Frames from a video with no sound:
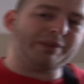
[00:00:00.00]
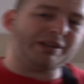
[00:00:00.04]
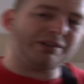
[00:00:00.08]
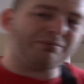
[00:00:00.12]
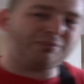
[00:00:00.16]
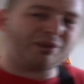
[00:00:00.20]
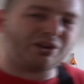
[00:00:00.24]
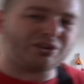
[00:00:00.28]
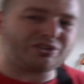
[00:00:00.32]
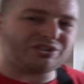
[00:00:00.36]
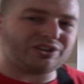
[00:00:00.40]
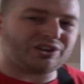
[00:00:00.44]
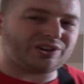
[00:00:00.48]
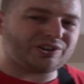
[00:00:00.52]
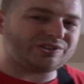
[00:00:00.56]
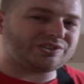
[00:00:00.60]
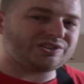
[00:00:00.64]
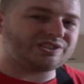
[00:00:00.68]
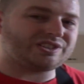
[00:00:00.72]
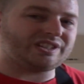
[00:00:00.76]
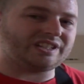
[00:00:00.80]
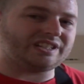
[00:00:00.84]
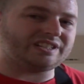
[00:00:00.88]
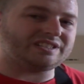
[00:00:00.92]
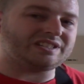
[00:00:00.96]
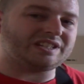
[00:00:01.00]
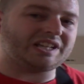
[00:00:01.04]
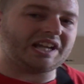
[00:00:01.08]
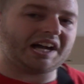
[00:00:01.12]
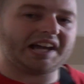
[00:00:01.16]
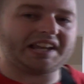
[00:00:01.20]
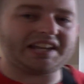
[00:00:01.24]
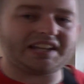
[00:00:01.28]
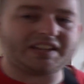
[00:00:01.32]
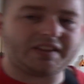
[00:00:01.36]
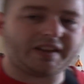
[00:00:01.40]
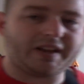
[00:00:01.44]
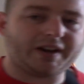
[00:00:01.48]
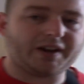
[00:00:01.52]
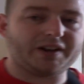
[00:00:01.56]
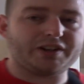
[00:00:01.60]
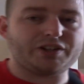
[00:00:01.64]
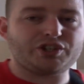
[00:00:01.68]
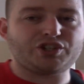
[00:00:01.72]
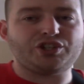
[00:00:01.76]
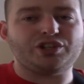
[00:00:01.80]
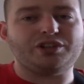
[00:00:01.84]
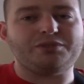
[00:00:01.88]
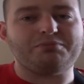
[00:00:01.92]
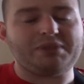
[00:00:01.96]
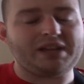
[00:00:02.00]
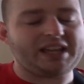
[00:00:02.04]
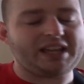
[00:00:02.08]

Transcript: bit of martial arts is not in there. It should